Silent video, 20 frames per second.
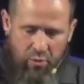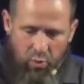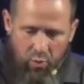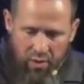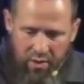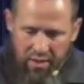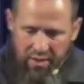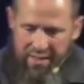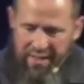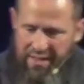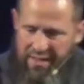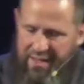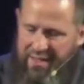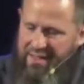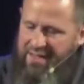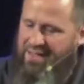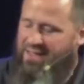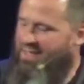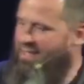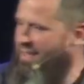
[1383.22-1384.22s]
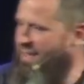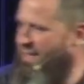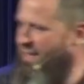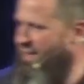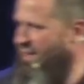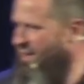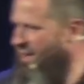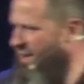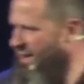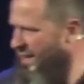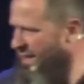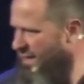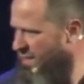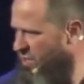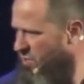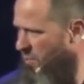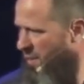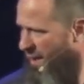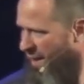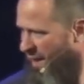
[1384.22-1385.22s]
that she really didn't
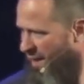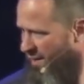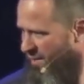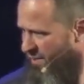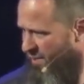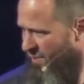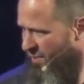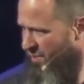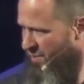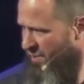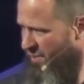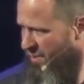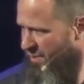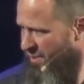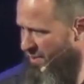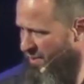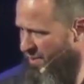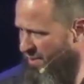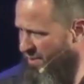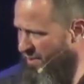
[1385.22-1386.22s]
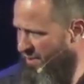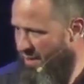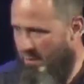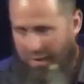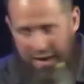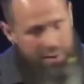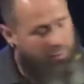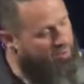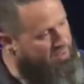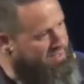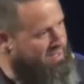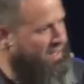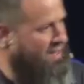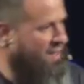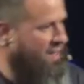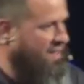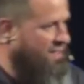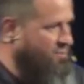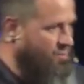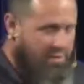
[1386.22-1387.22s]
expect. Anybody
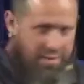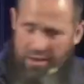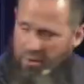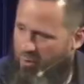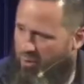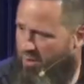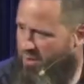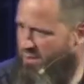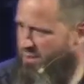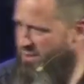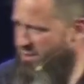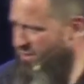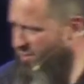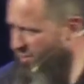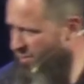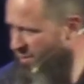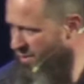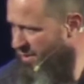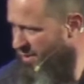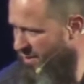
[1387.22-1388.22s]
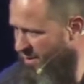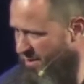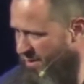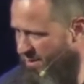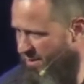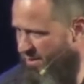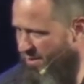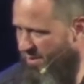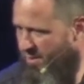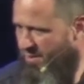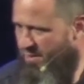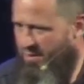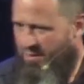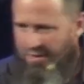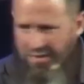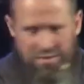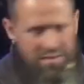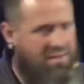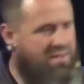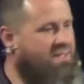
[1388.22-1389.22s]
want to take a guess what that was?
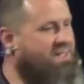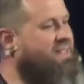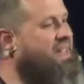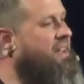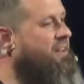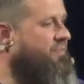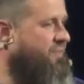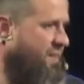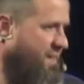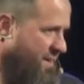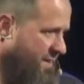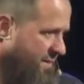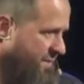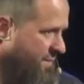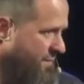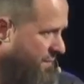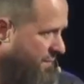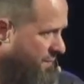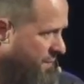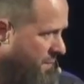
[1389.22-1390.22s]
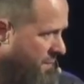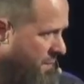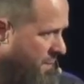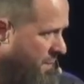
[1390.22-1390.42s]
Safety.